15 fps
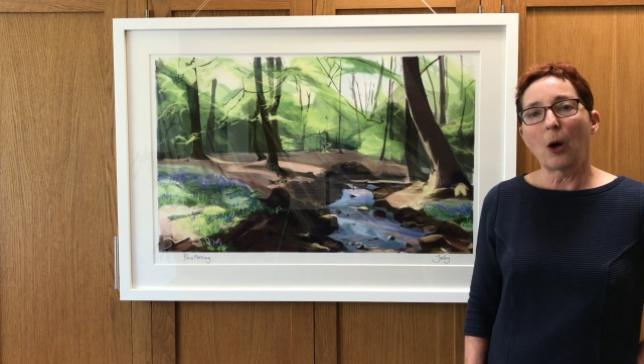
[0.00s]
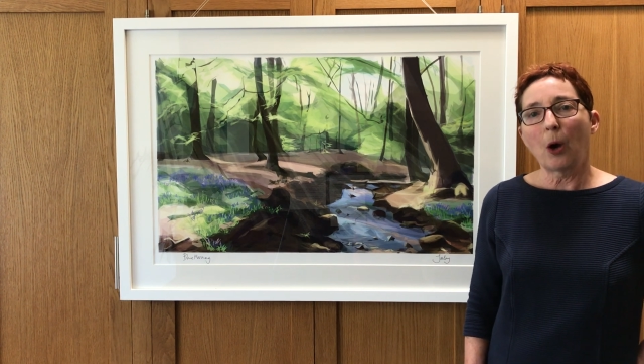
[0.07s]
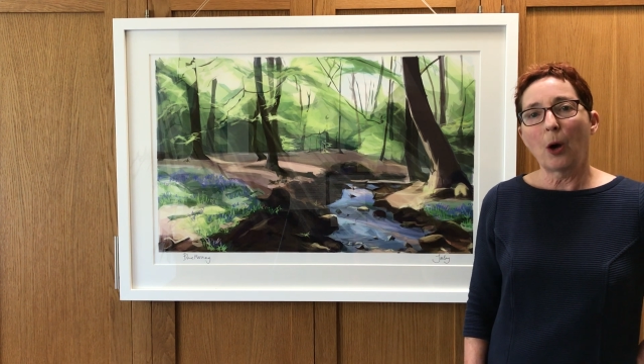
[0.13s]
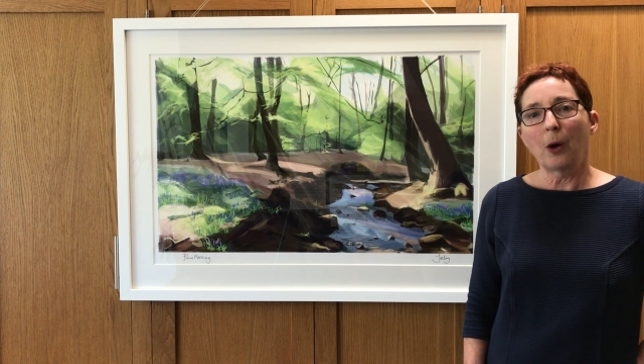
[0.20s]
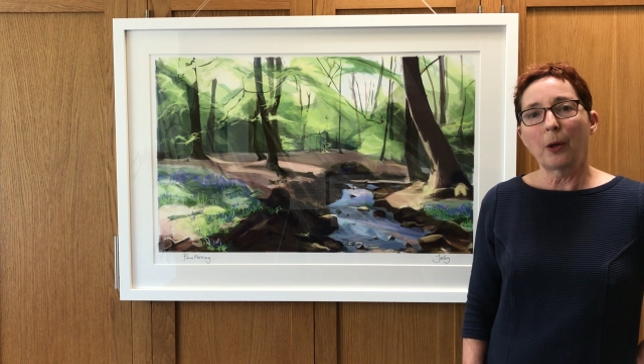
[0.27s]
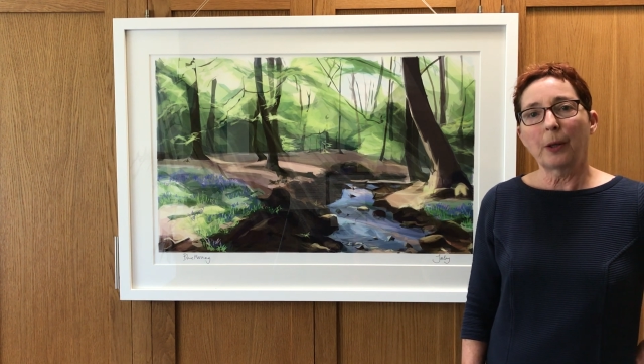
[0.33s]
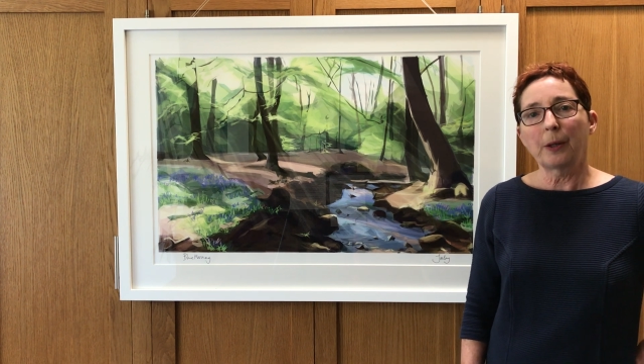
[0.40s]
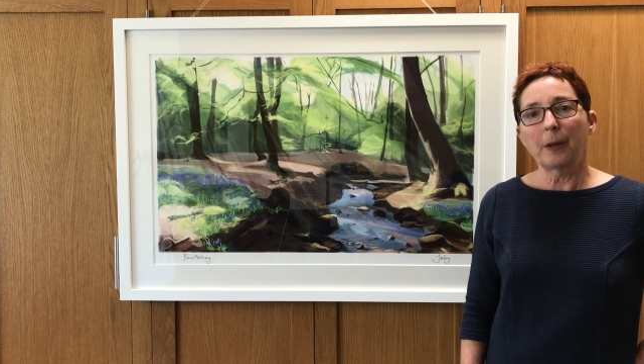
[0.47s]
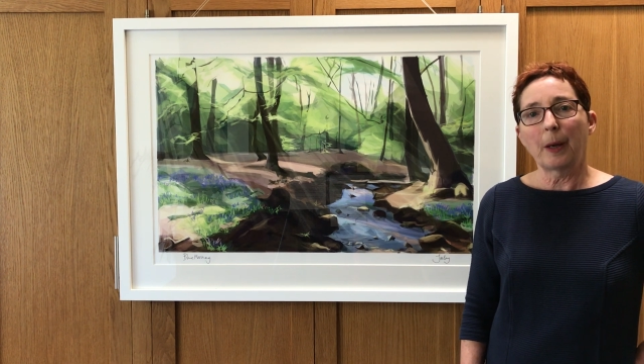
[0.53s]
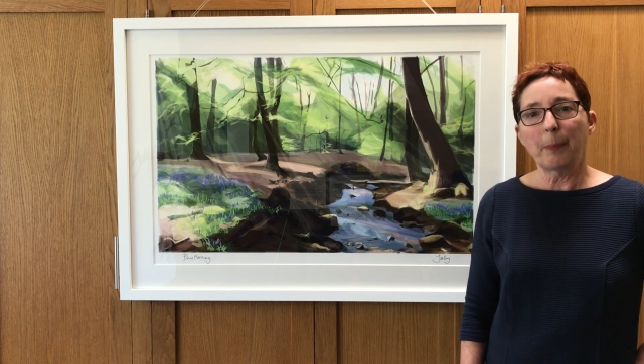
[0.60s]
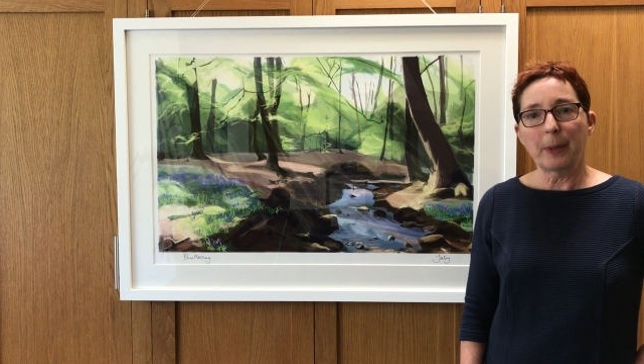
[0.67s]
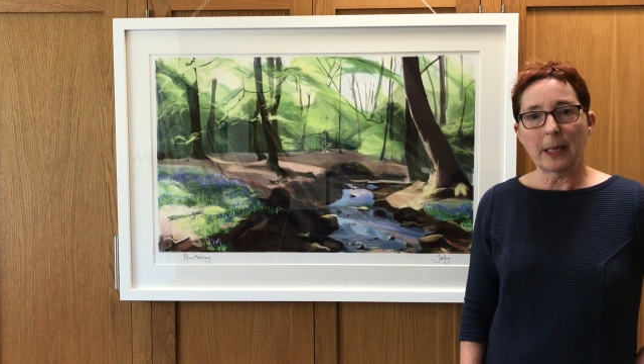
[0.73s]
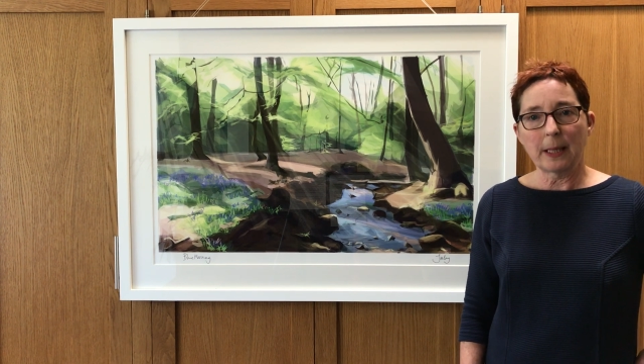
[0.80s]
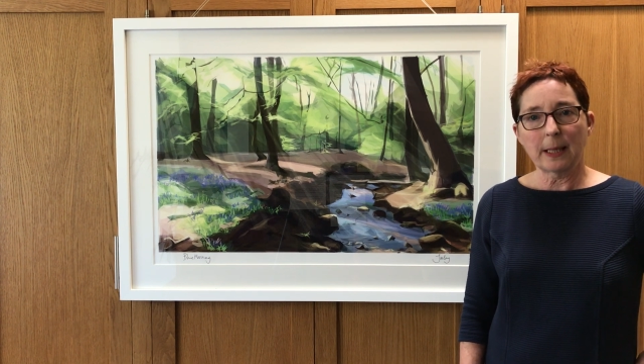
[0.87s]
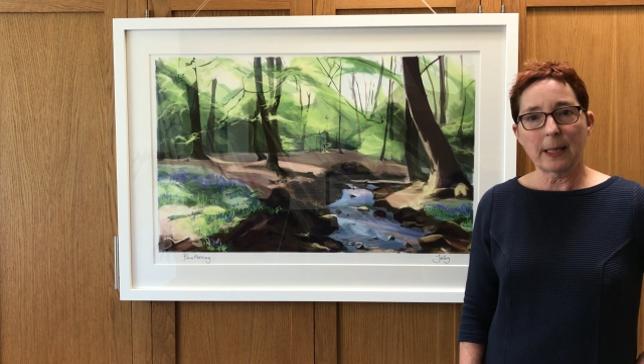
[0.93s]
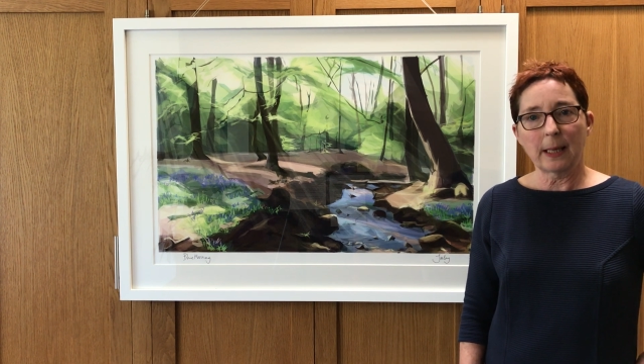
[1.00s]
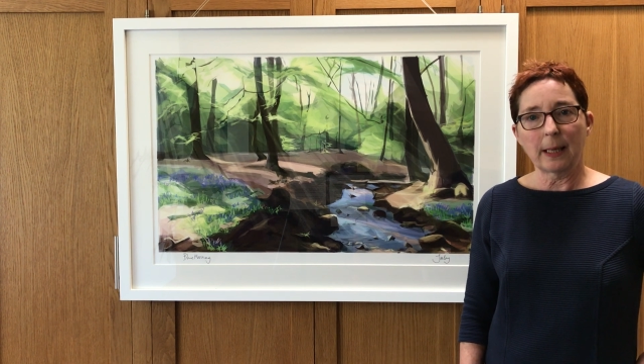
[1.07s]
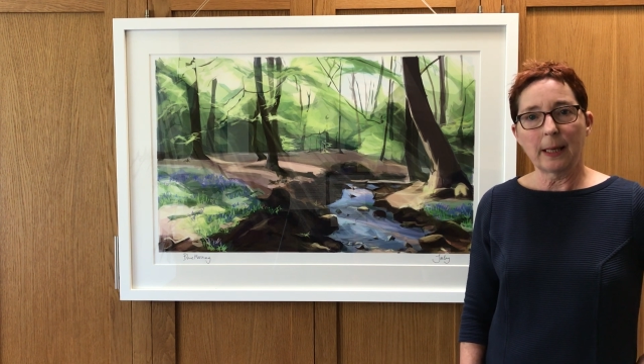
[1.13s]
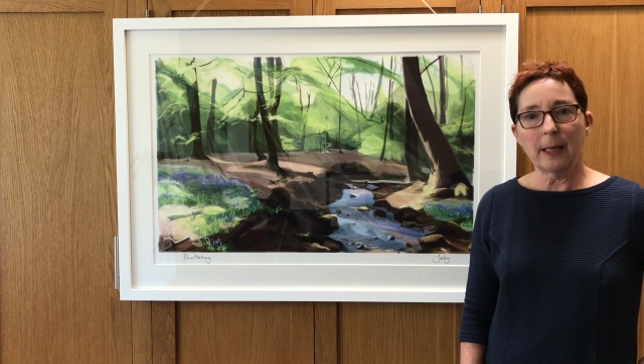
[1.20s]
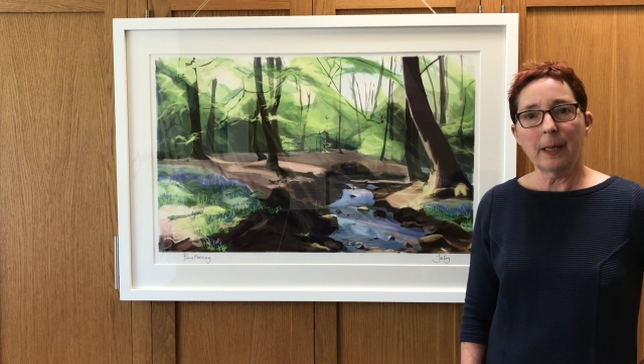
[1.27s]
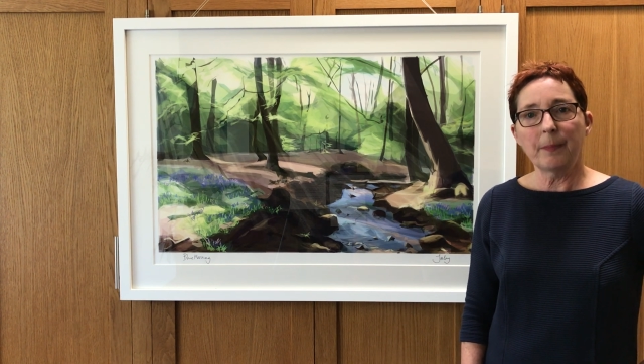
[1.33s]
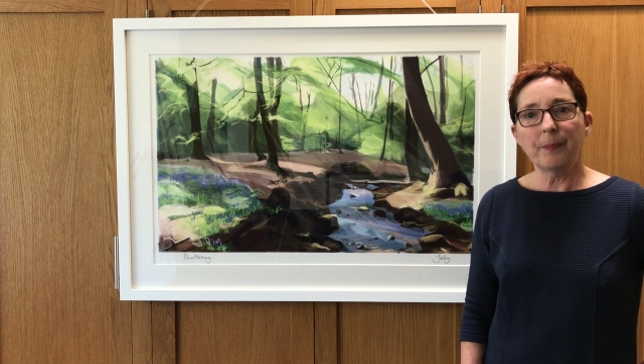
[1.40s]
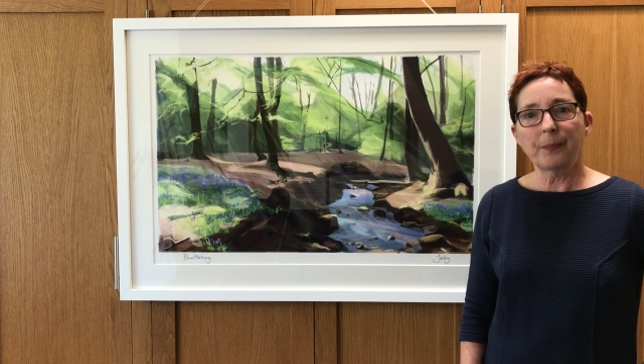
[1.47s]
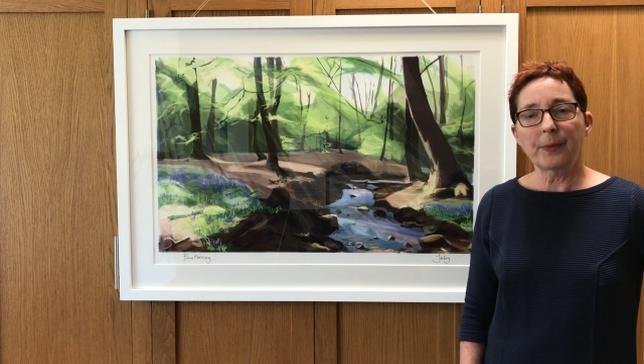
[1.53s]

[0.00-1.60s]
on a PC.